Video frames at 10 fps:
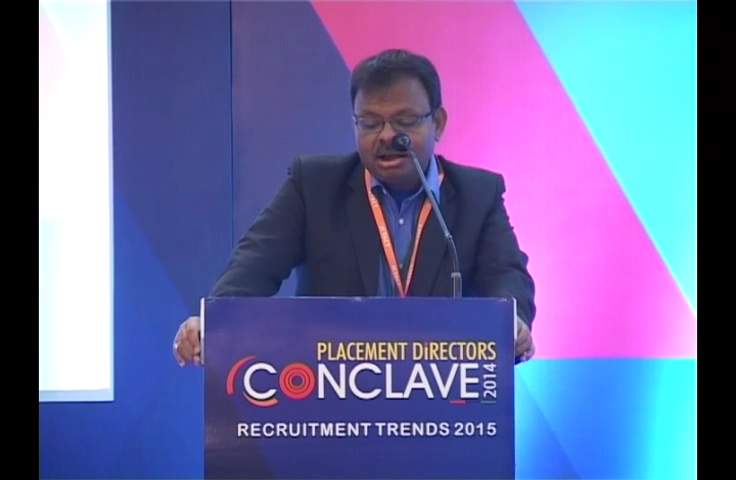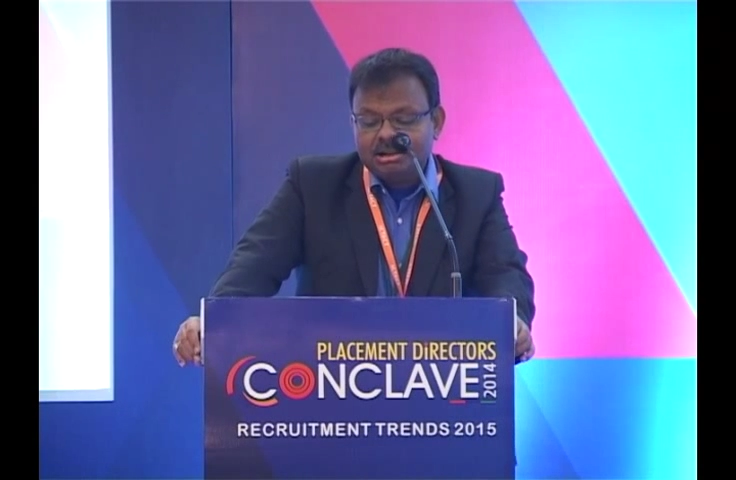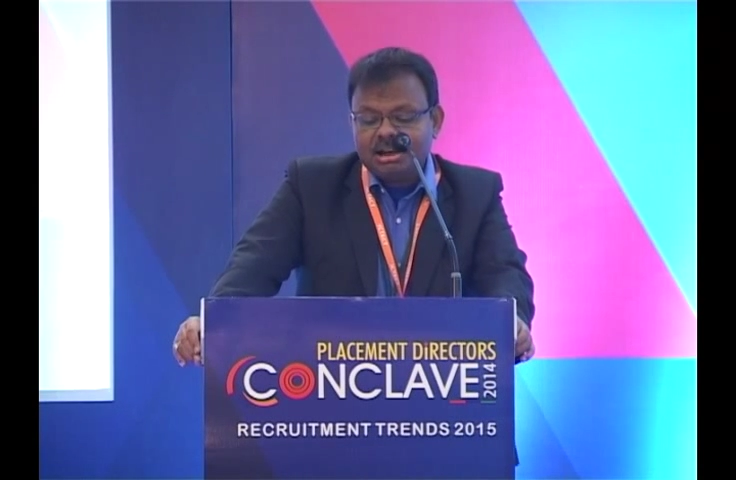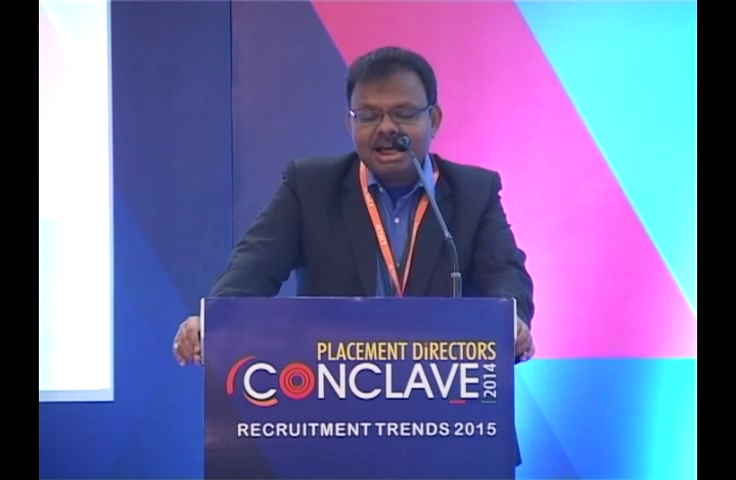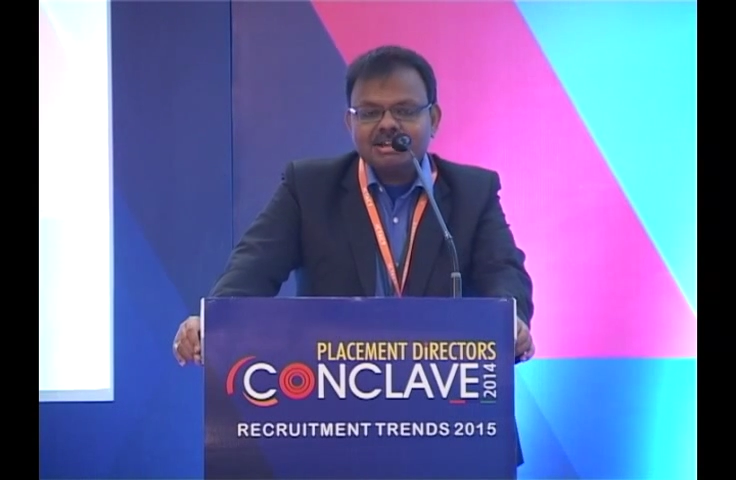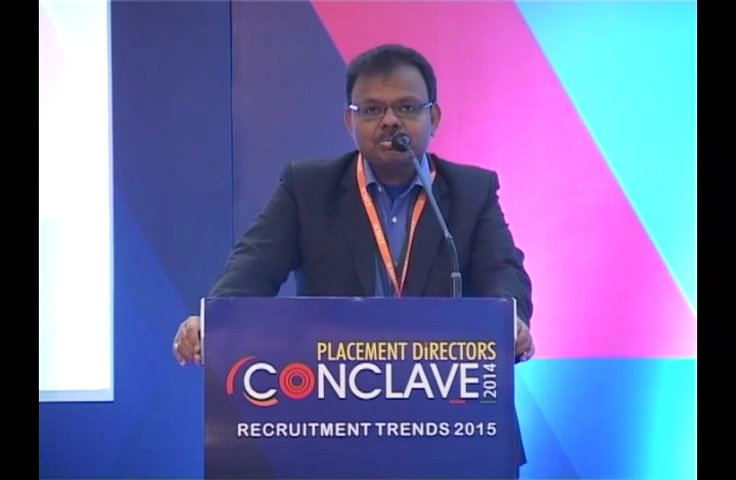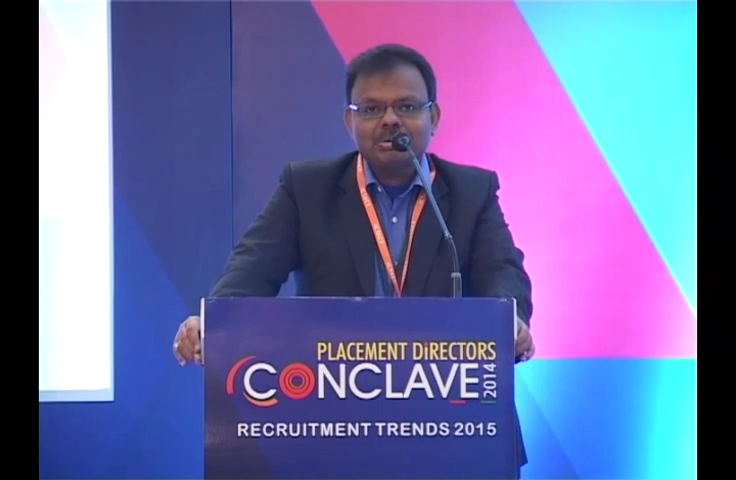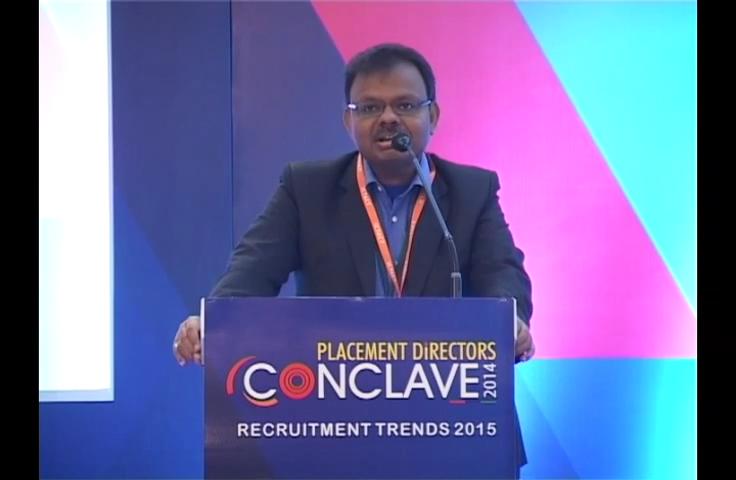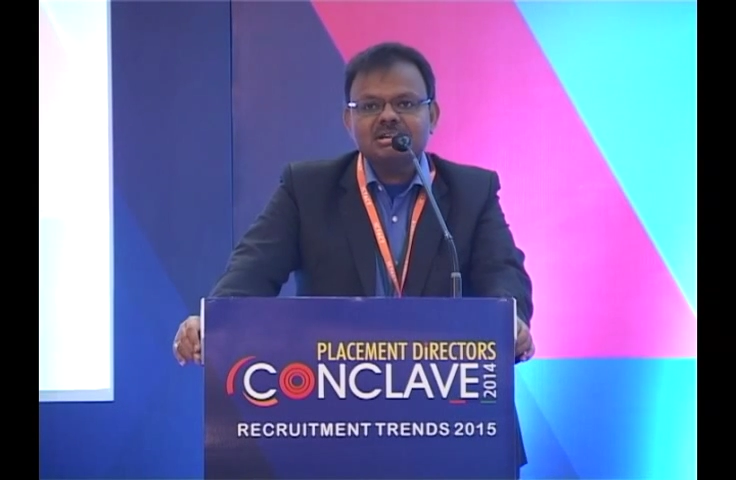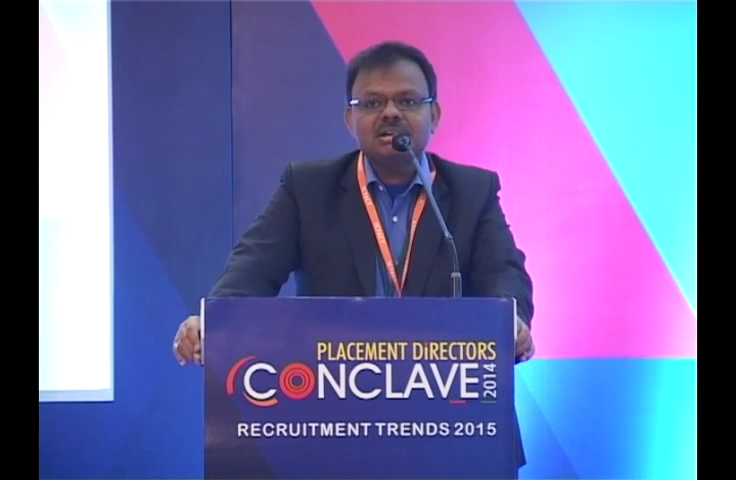And the last
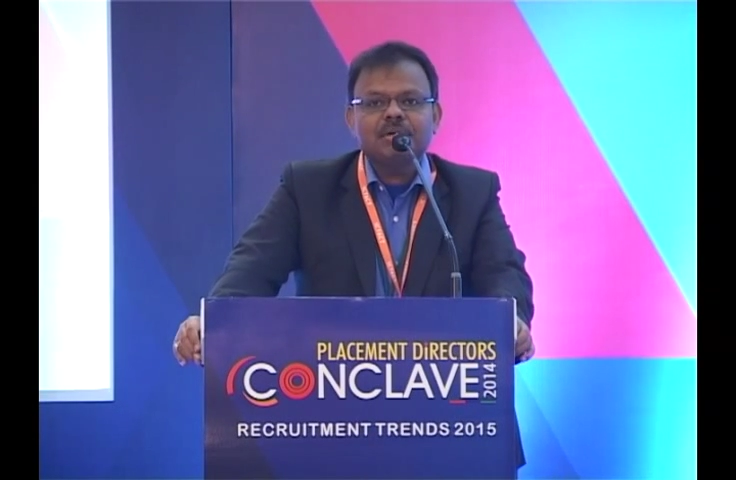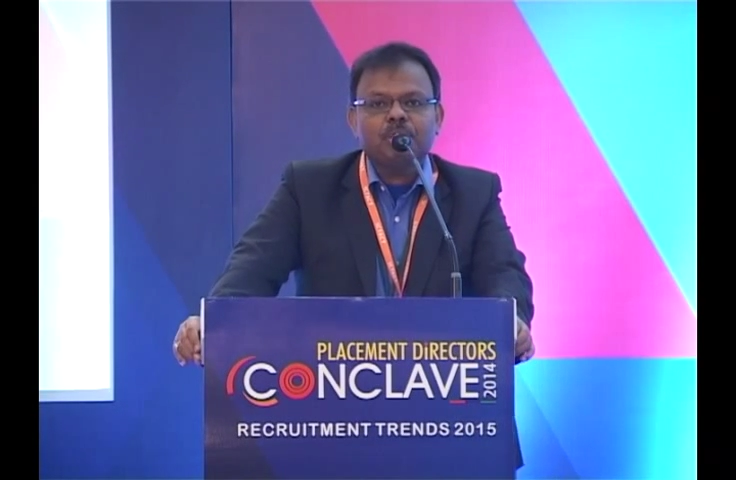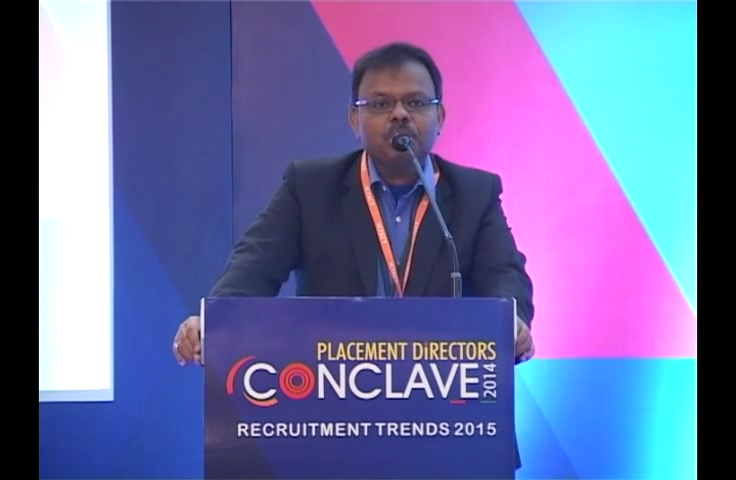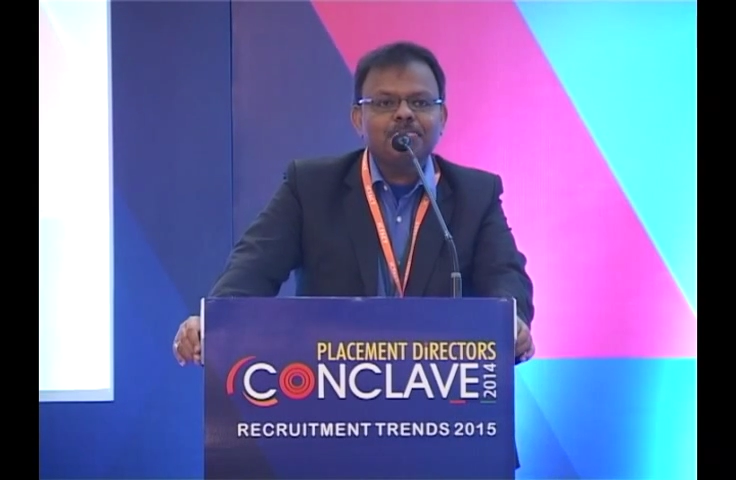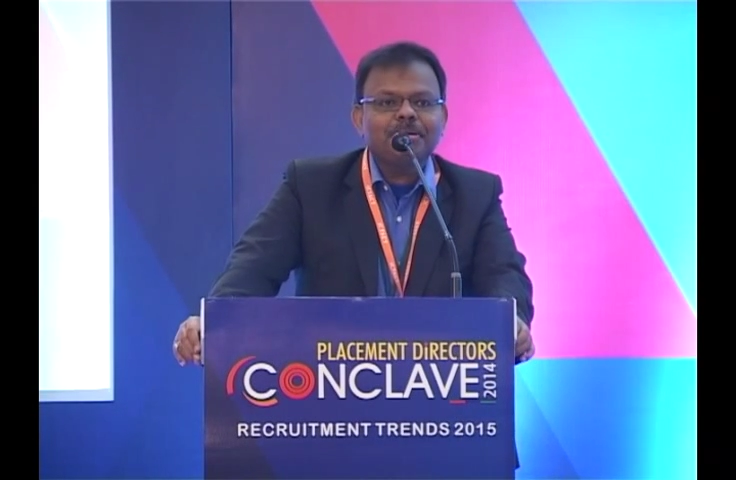one is they want